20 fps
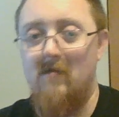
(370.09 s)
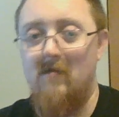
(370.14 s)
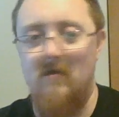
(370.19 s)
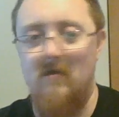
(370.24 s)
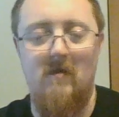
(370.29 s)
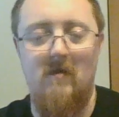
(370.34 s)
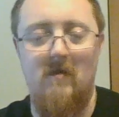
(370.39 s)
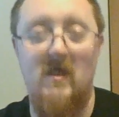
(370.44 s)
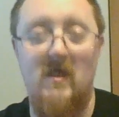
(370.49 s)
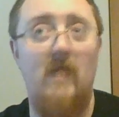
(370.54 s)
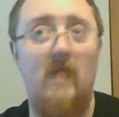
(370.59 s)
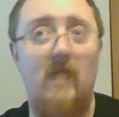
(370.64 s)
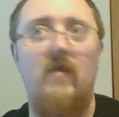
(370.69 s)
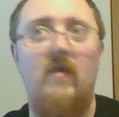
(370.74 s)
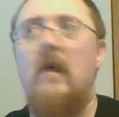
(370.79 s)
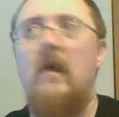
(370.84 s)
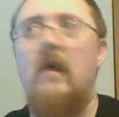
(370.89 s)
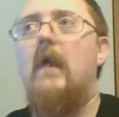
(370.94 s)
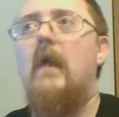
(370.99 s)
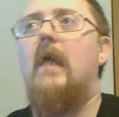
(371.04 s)
Ugh, it doesn't
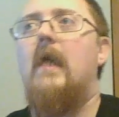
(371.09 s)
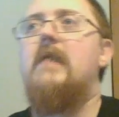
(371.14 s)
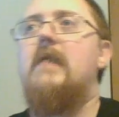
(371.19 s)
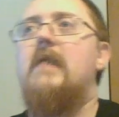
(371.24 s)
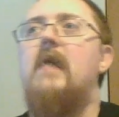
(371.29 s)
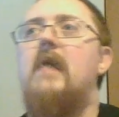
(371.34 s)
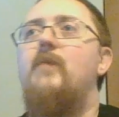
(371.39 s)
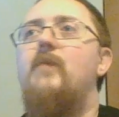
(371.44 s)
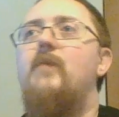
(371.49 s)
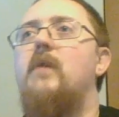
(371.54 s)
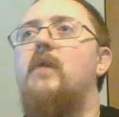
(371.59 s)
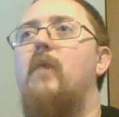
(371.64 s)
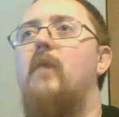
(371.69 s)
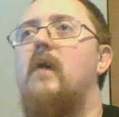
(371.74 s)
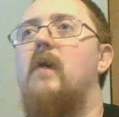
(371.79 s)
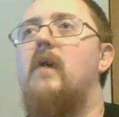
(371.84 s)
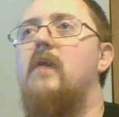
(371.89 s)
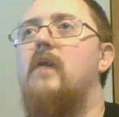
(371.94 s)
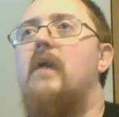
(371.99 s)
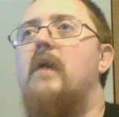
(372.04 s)
even, like, it's not even something
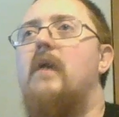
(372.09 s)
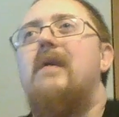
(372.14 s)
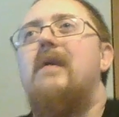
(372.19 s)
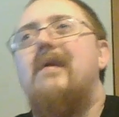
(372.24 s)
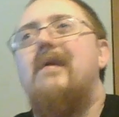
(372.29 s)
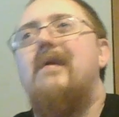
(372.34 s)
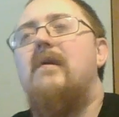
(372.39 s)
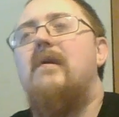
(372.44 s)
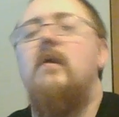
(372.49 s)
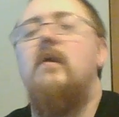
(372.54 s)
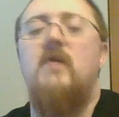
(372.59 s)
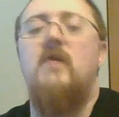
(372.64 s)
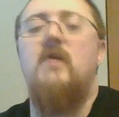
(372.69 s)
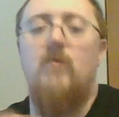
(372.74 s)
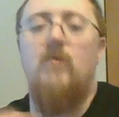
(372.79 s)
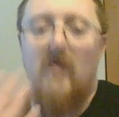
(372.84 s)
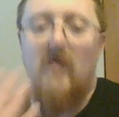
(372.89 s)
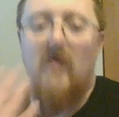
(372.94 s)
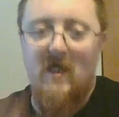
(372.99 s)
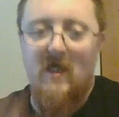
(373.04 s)
I say, uh, it's just
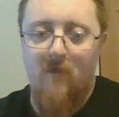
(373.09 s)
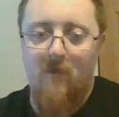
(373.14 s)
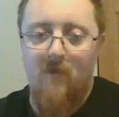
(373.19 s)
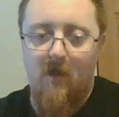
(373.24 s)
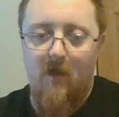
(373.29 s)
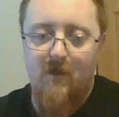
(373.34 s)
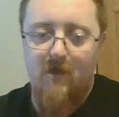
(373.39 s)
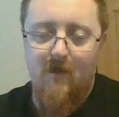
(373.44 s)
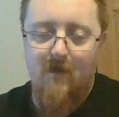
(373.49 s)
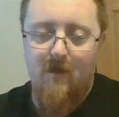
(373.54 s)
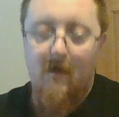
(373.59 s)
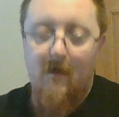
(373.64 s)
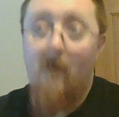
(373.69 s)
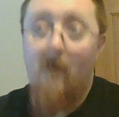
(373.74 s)
my taste buds.